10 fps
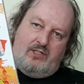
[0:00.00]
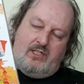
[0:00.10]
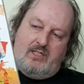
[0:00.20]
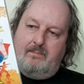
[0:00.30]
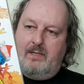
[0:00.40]

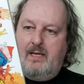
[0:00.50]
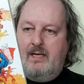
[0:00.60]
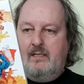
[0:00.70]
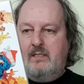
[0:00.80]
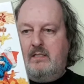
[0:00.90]
slip
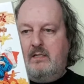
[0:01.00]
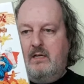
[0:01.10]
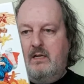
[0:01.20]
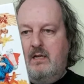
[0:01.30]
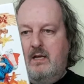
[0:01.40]
case,
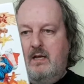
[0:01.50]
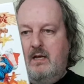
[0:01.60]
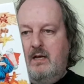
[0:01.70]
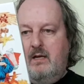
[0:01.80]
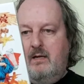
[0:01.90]

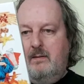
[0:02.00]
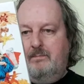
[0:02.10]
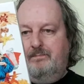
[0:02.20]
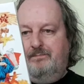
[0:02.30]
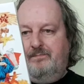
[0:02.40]

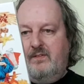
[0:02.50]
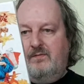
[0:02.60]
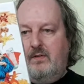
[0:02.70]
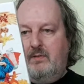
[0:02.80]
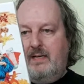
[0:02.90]

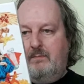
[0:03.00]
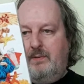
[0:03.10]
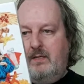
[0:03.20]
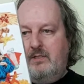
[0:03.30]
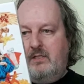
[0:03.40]
fold out
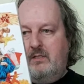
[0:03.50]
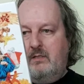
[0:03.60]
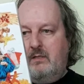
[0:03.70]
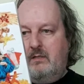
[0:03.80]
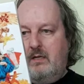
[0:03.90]

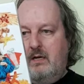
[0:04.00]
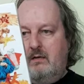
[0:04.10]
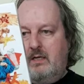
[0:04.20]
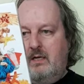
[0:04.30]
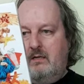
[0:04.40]
poster,
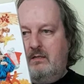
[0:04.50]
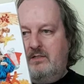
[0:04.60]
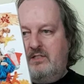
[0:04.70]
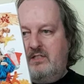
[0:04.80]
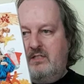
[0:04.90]
art
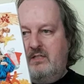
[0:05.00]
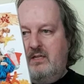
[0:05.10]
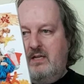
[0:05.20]
cards,